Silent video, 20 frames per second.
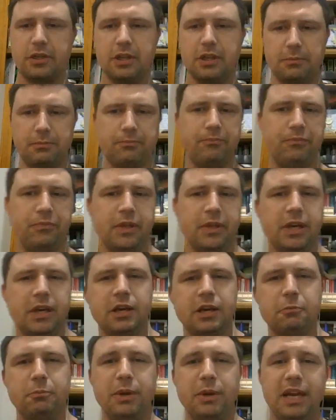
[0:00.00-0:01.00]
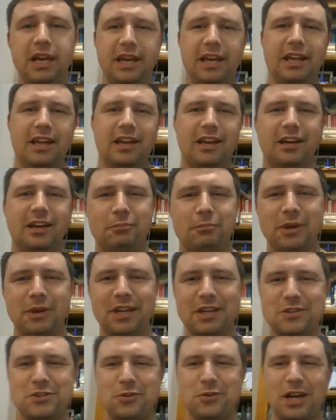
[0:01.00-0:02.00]
yep. Being in
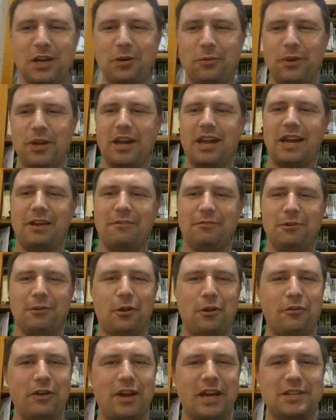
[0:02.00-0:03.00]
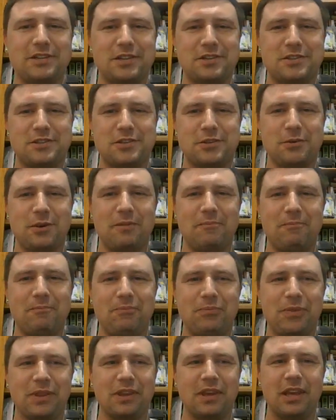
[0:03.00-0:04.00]
Australia, we don't have a lot of access to
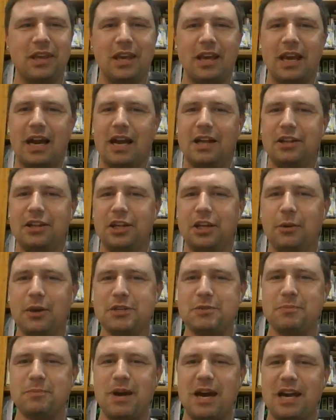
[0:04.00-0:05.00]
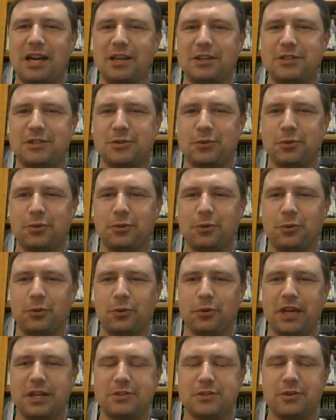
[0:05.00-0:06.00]
the US market or
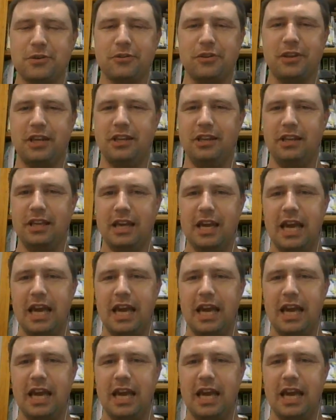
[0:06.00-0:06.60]
that sort of thing.